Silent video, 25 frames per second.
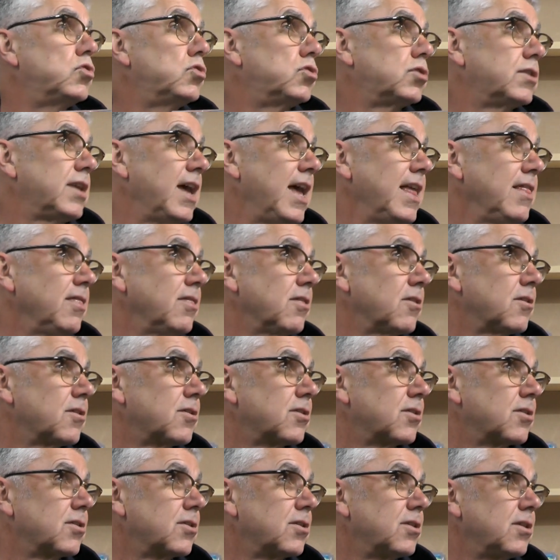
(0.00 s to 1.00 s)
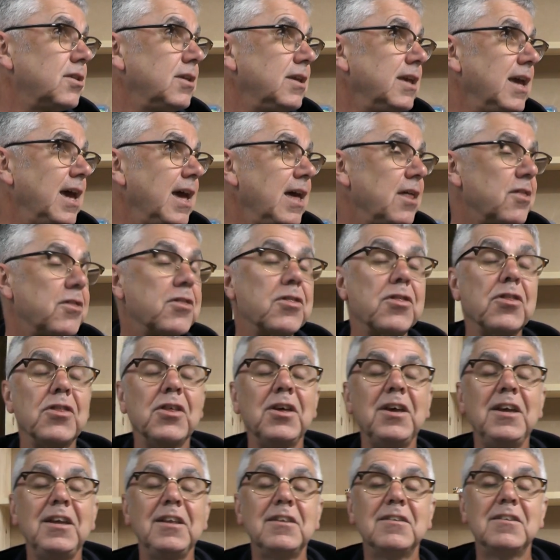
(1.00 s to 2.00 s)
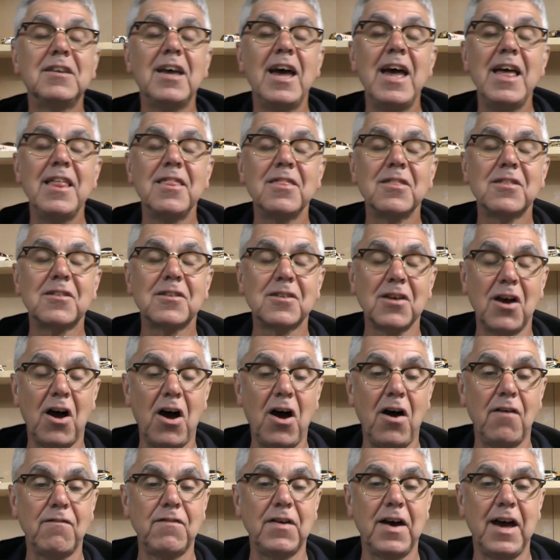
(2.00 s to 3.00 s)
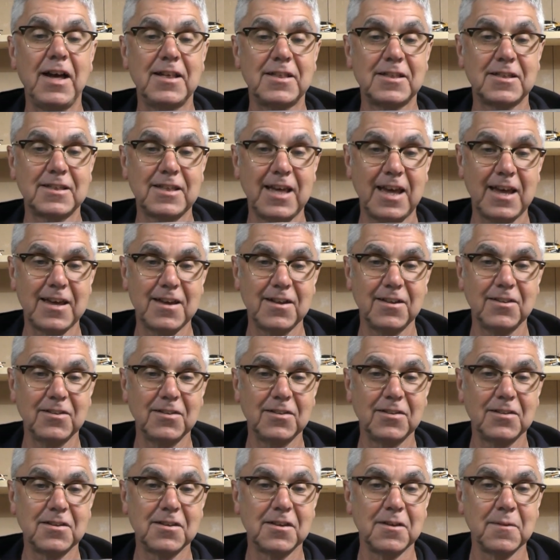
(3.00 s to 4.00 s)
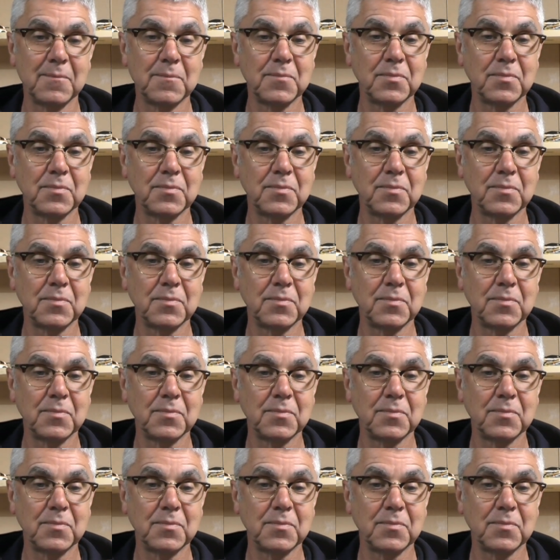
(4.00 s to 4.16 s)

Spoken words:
tenths, 3/10 of a second